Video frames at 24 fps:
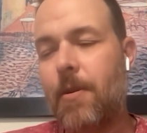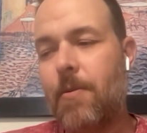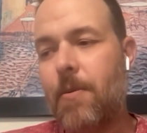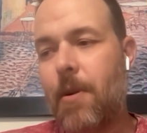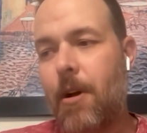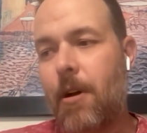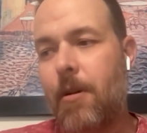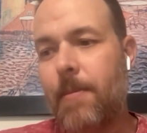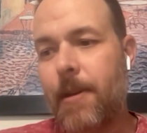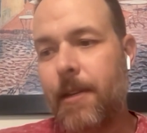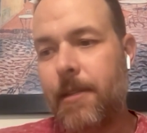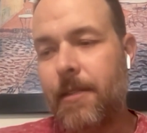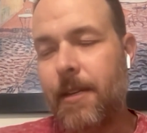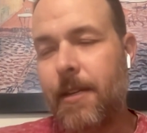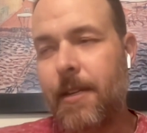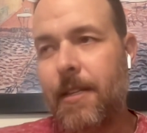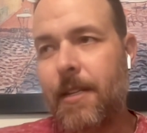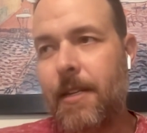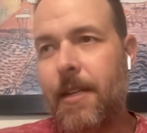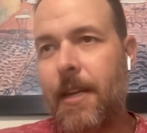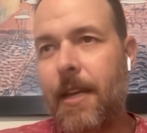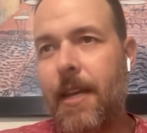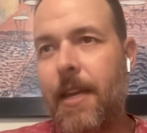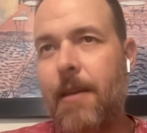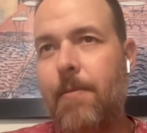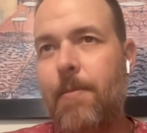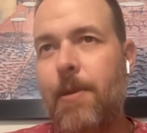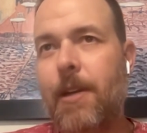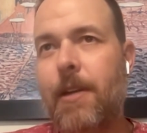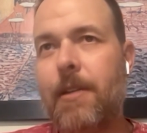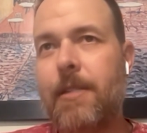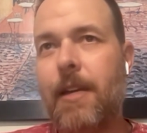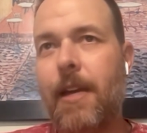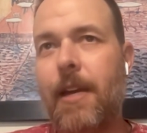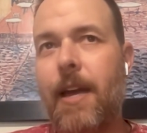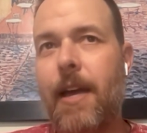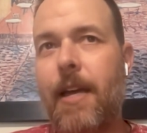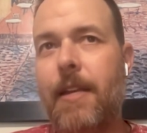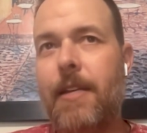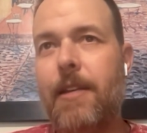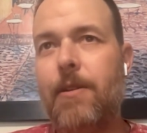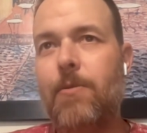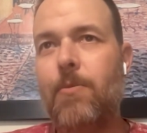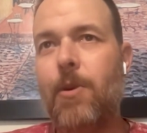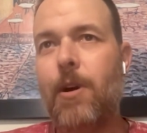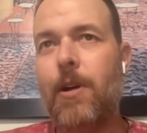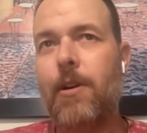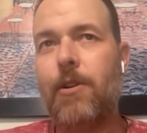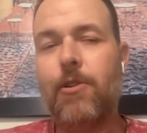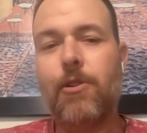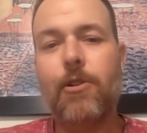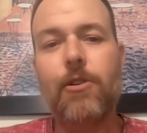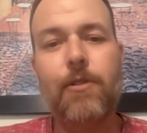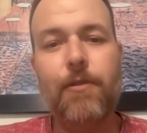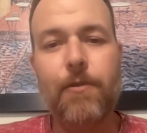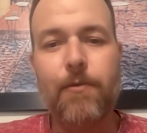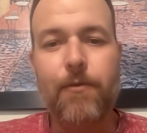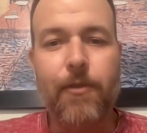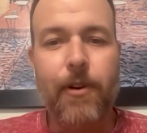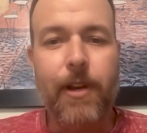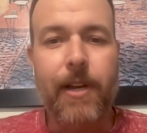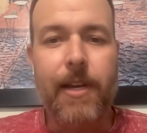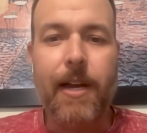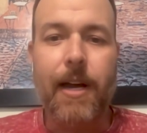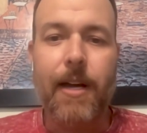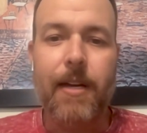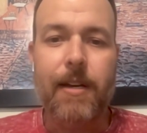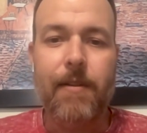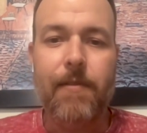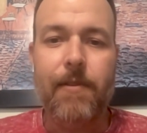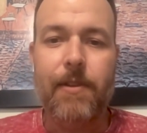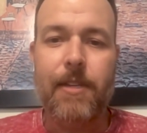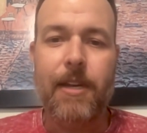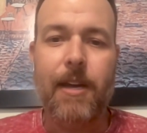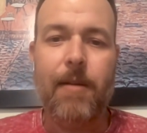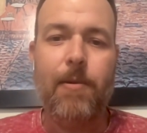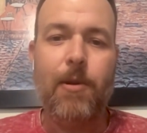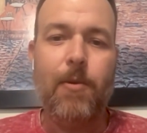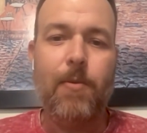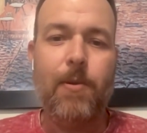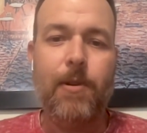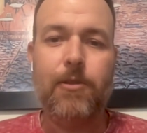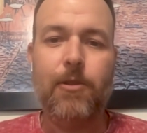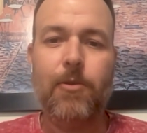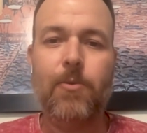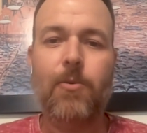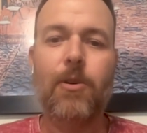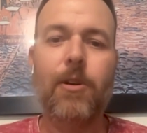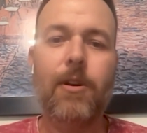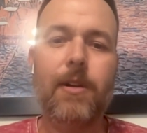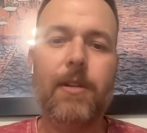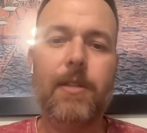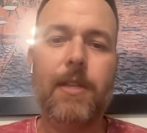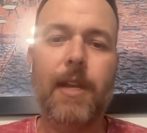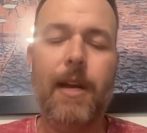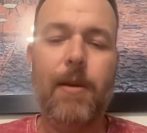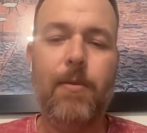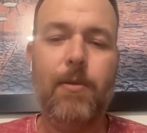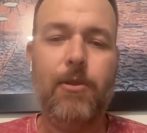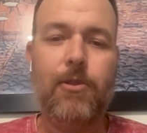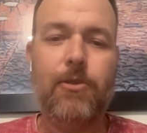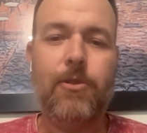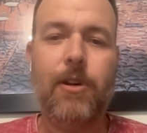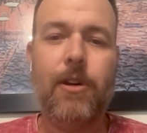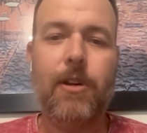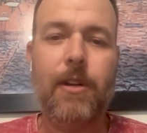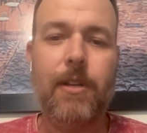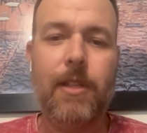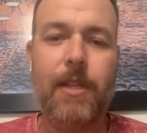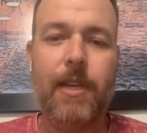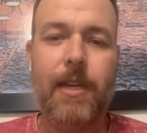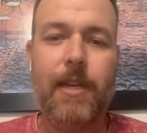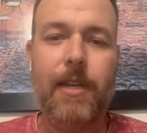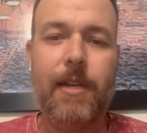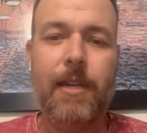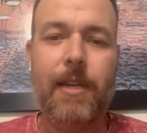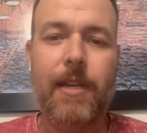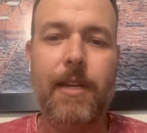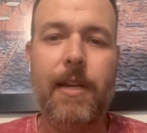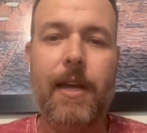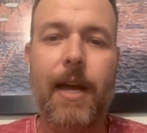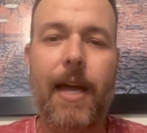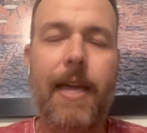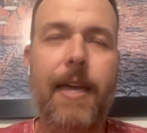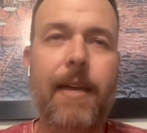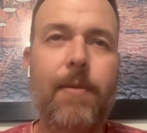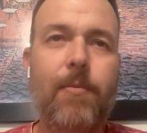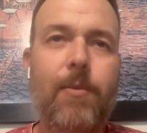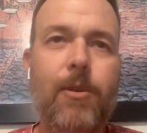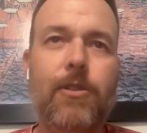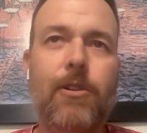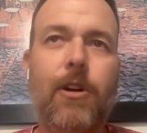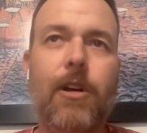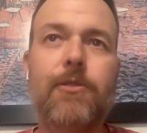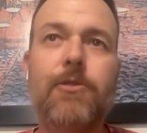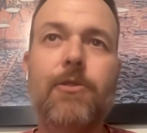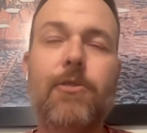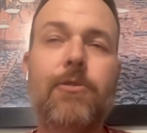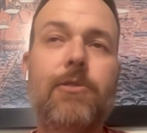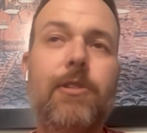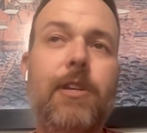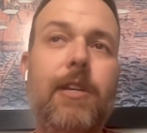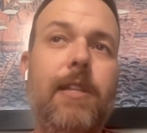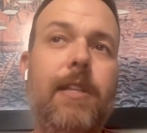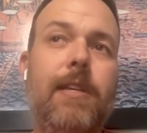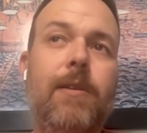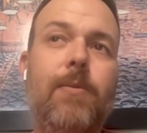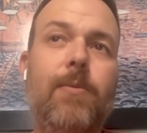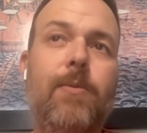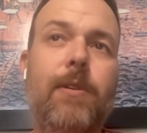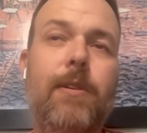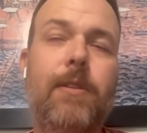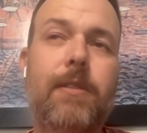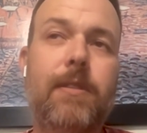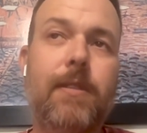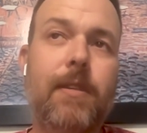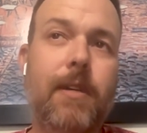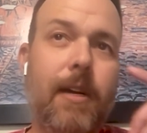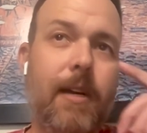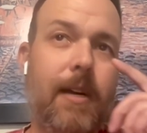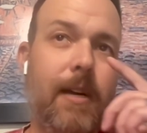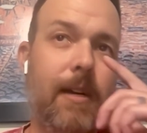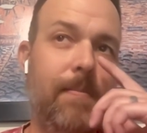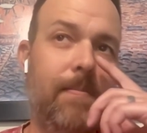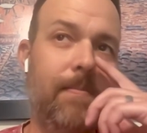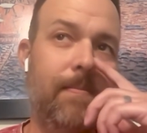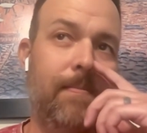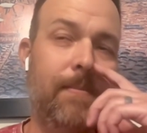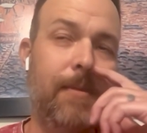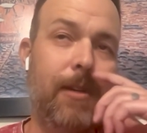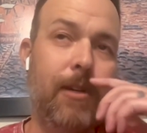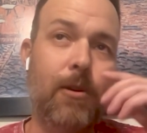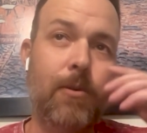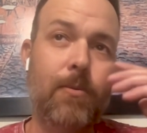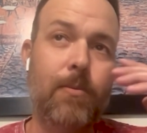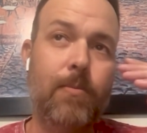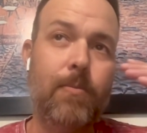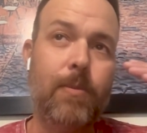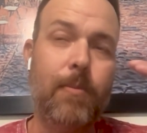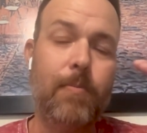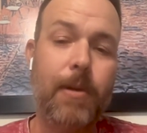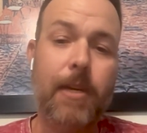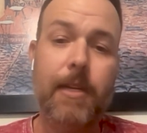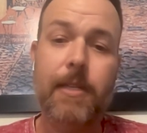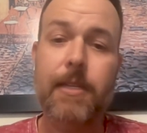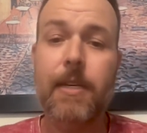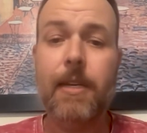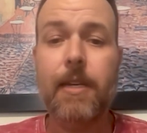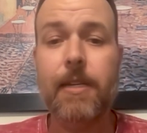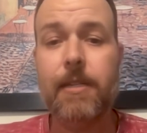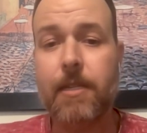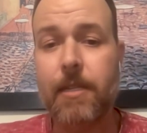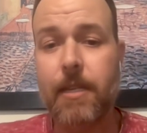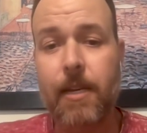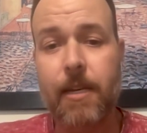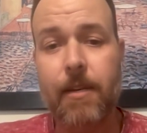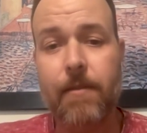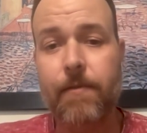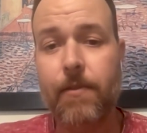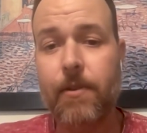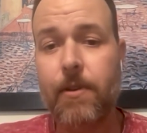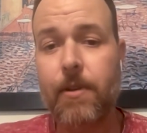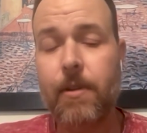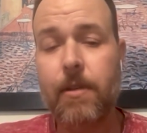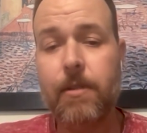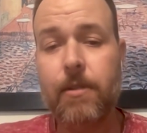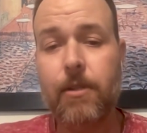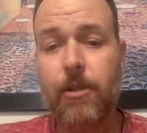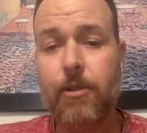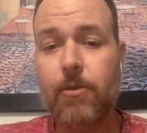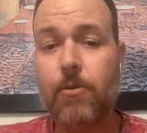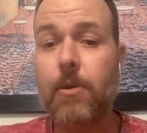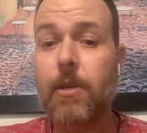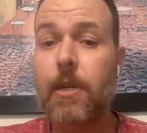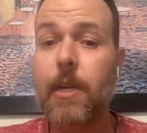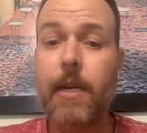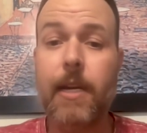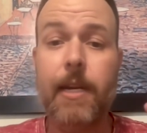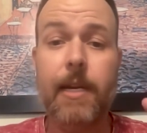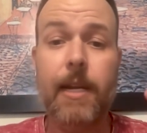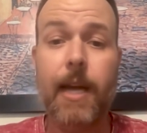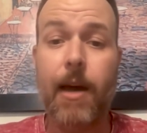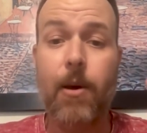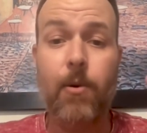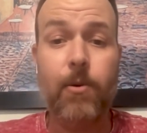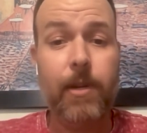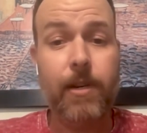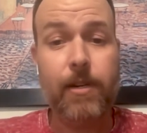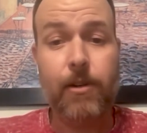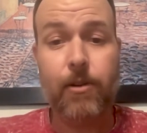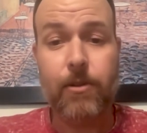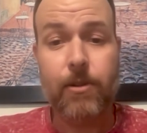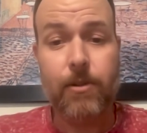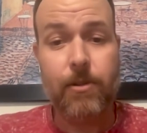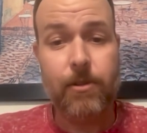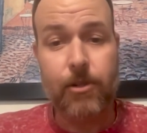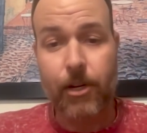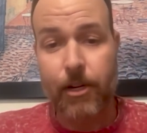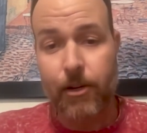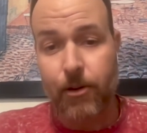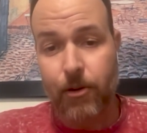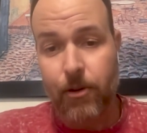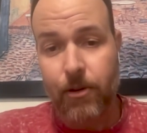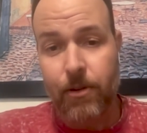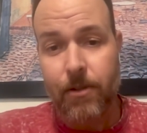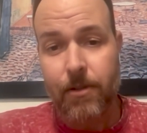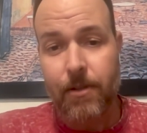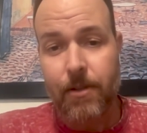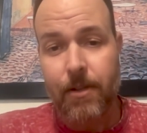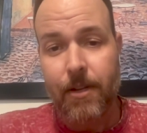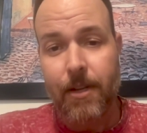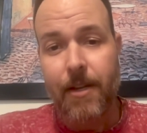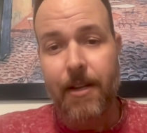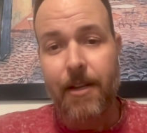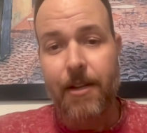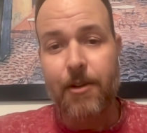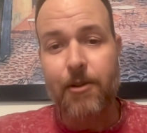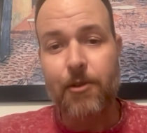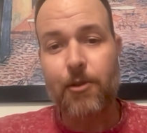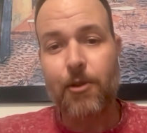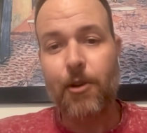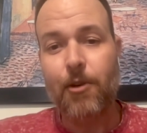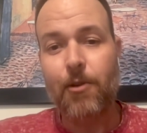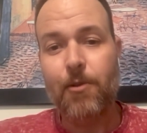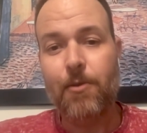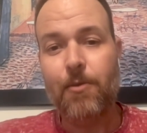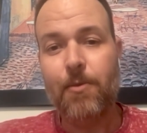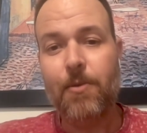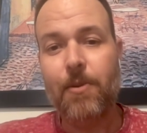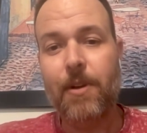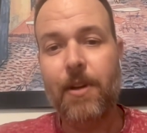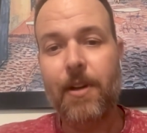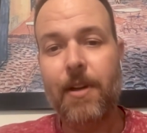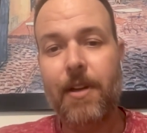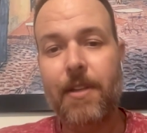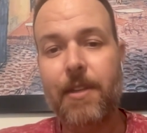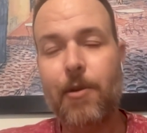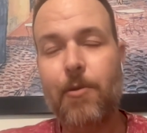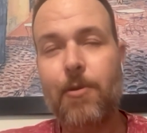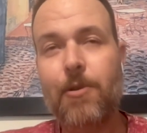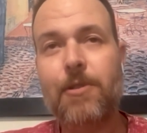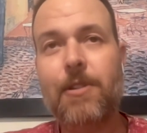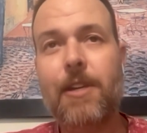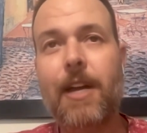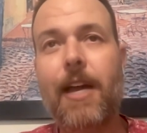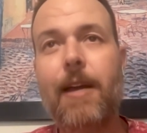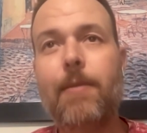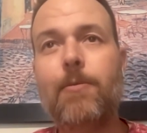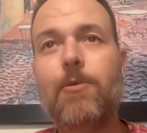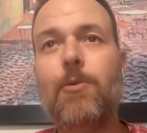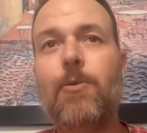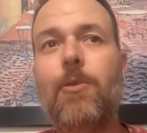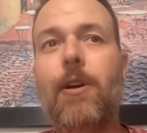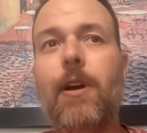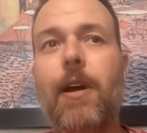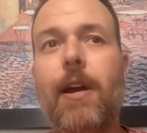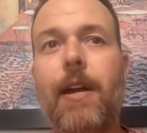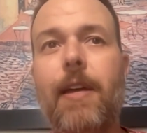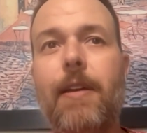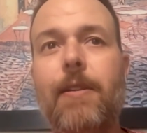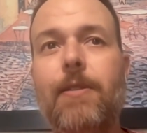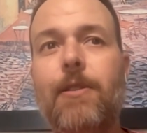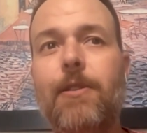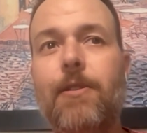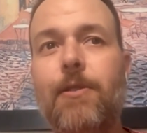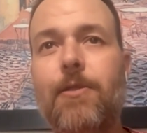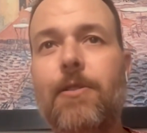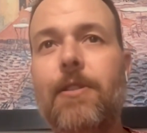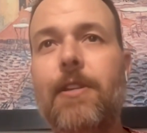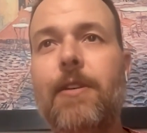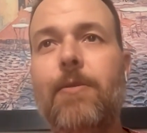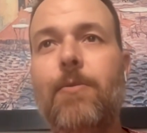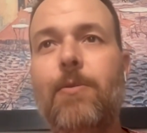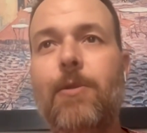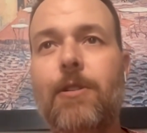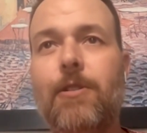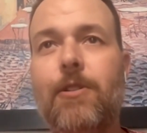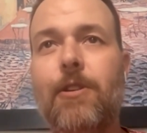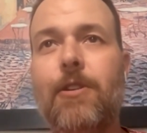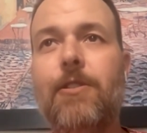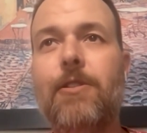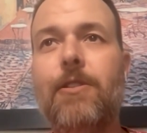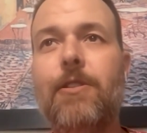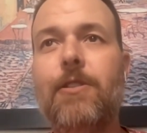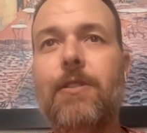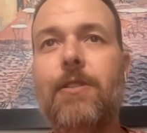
Alma at the end of the day because I, I didn't want her to freak out every time I went to work that I was struggling, and I was also dealing with um, you know the PTSD of just getting out in general. So there was times where I literally would just